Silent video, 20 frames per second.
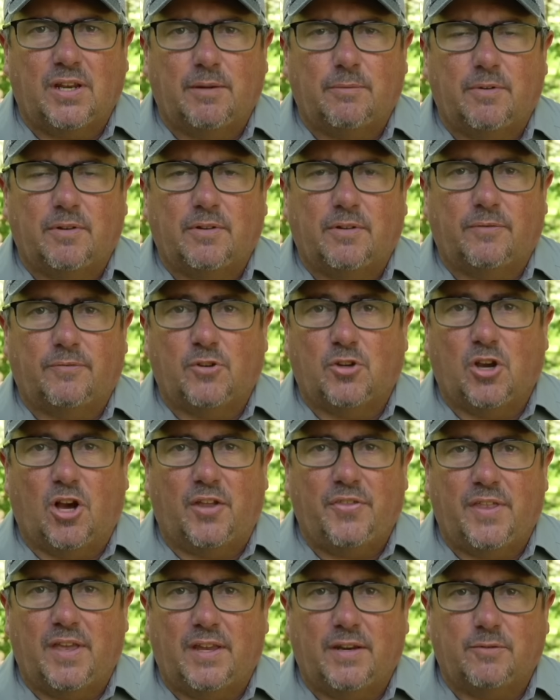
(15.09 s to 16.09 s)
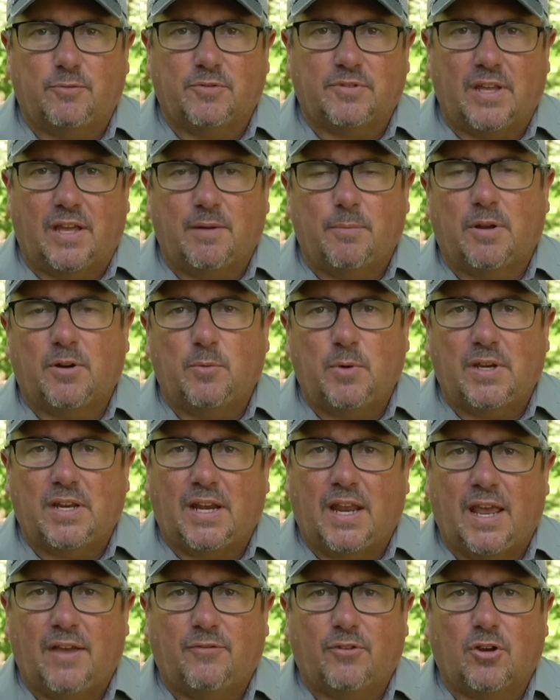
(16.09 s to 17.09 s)
and if you caught that, it was on about a week
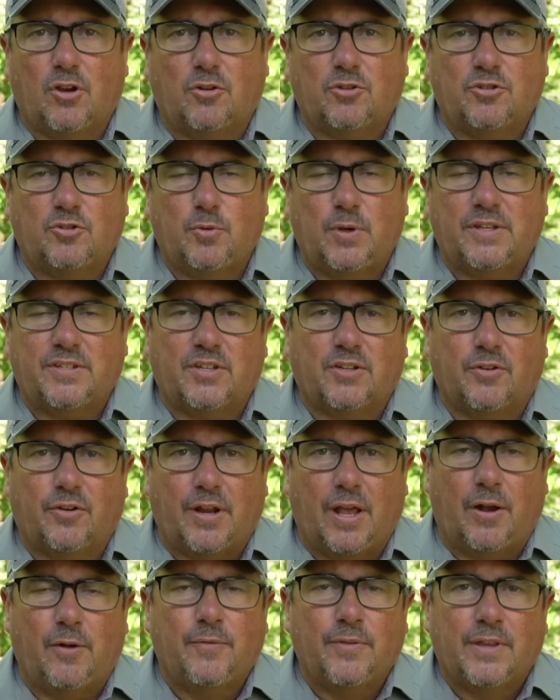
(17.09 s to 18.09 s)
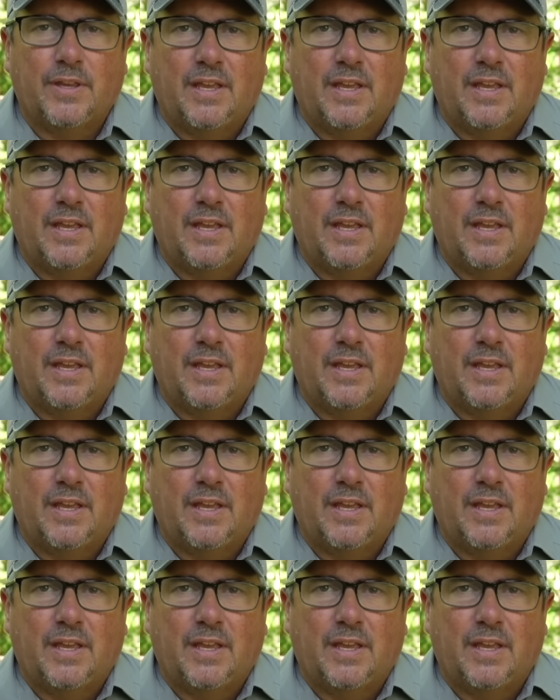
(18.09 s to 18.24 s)
and a half ago, two weeks ago now.